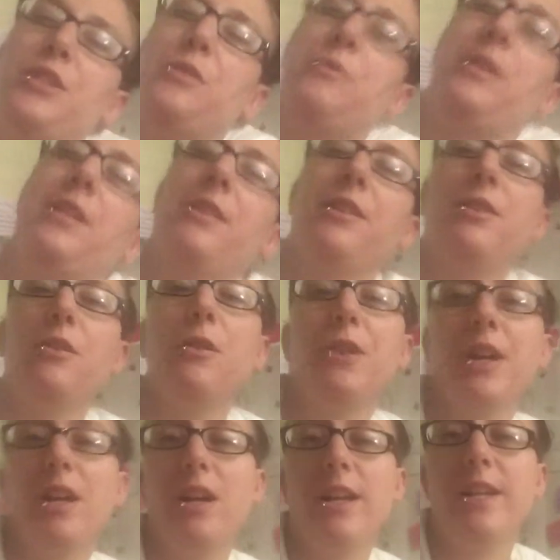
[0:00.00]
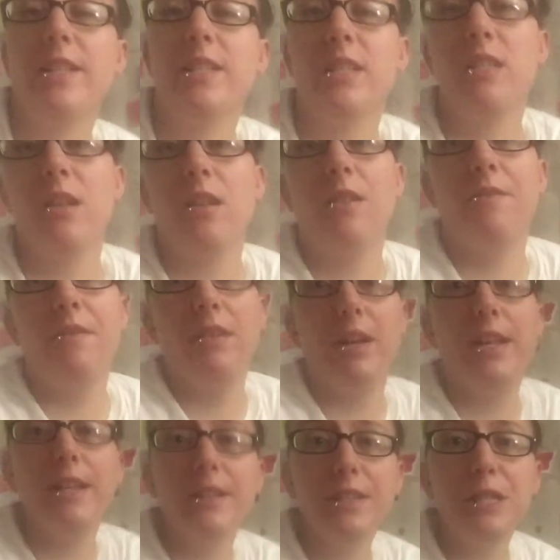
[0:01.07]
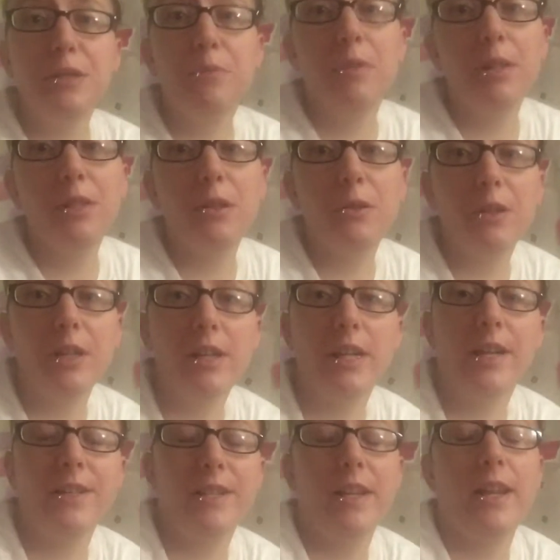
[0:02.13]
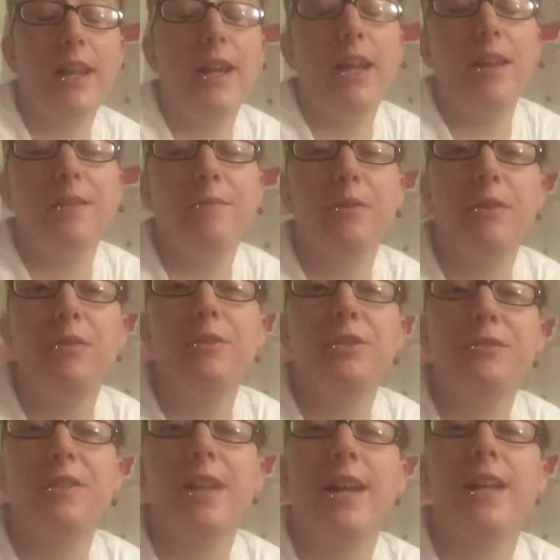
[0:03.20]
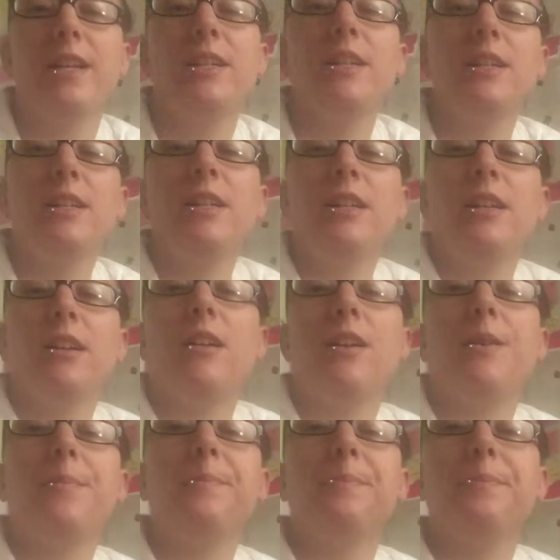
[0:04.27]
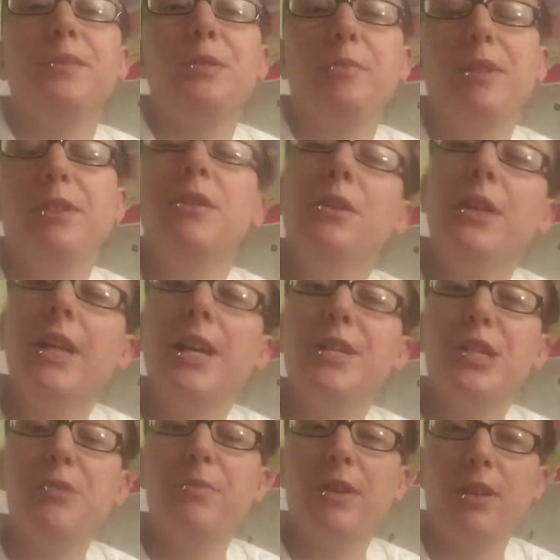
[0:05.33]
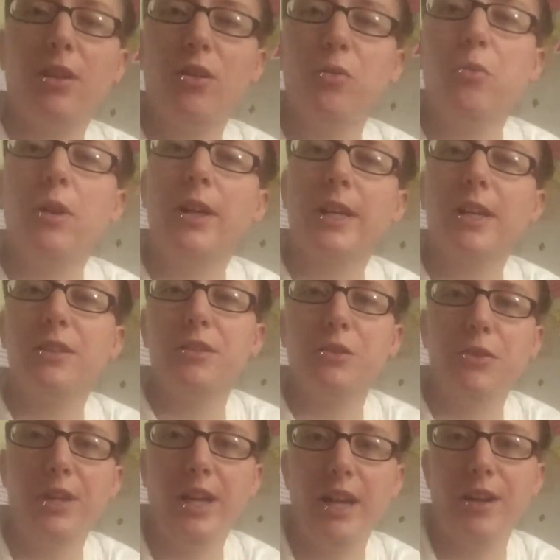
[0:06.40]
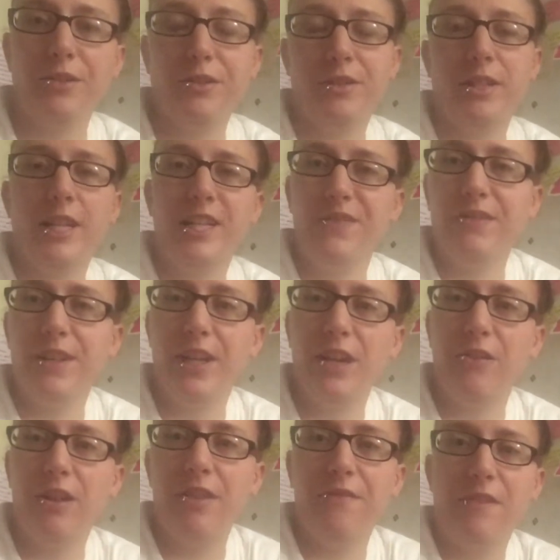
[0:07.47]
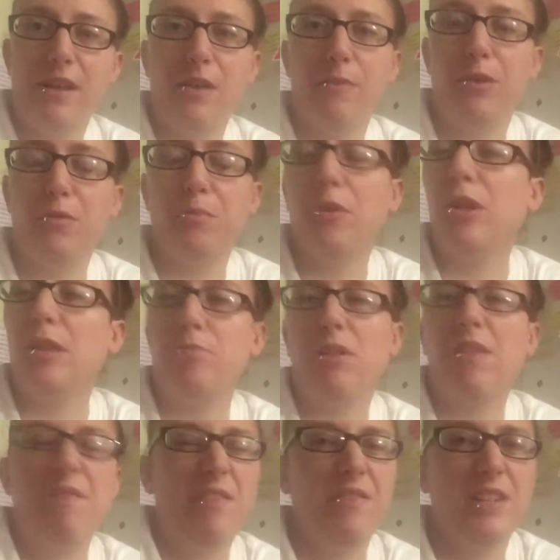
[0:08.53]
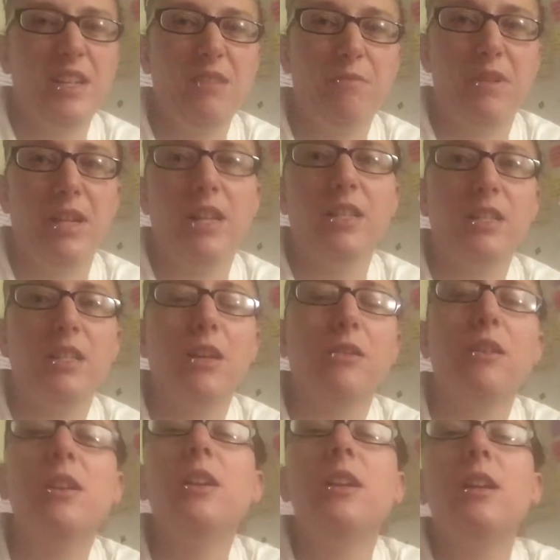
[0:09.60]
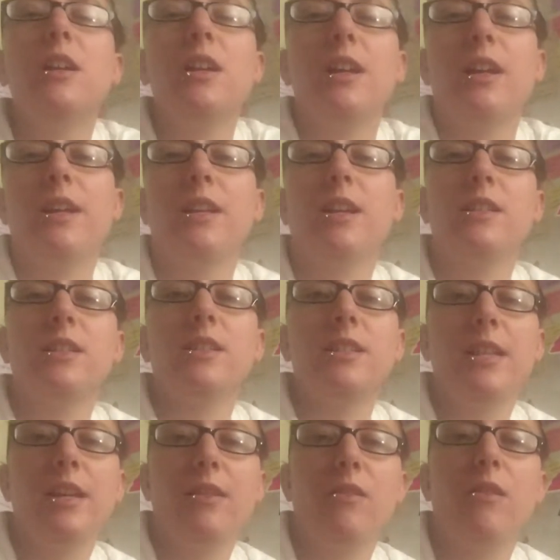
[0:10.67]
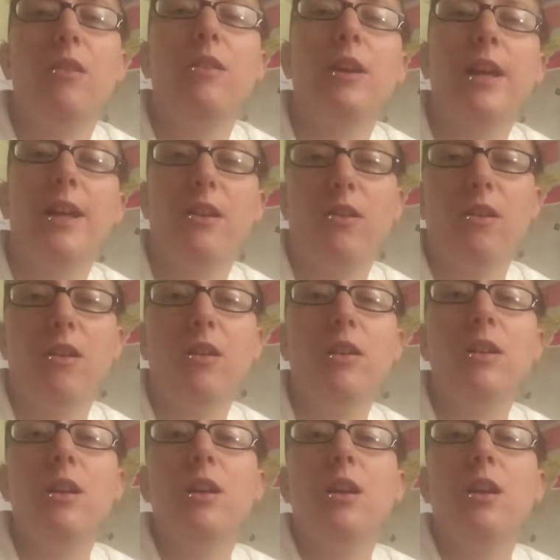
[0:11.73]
doing the yoga and stuff. I didn't do my yoga yet today. I will do that. Do my yoga and do my little walking toning exercise video I found. They're both about 15 minutes, so it doesn't take long at all.